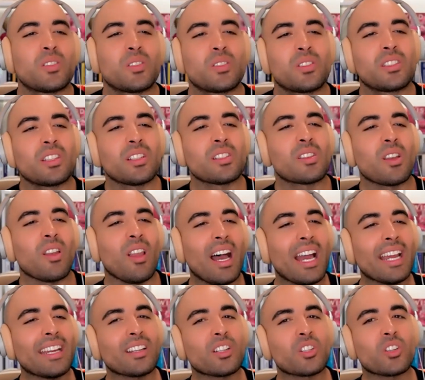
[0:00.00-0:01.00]
Does
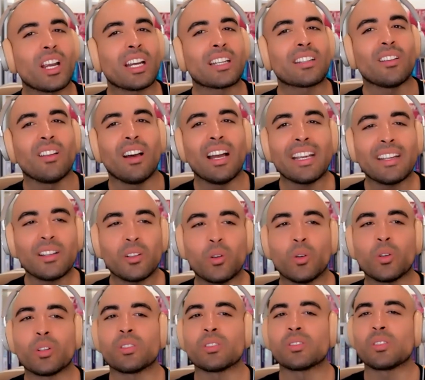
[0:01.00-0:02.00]
like attract like,
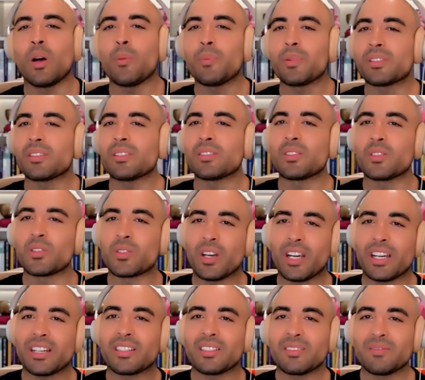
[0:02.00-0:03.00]
or does opposites
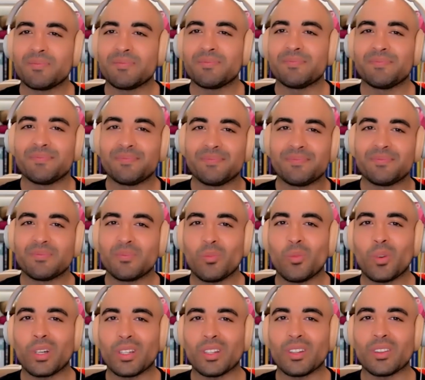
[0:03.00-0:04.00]
attract?
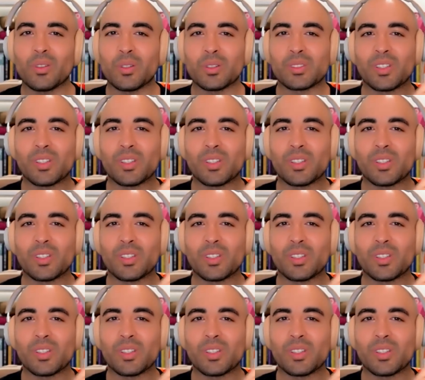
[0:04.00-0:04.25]
What are your thoughts on that?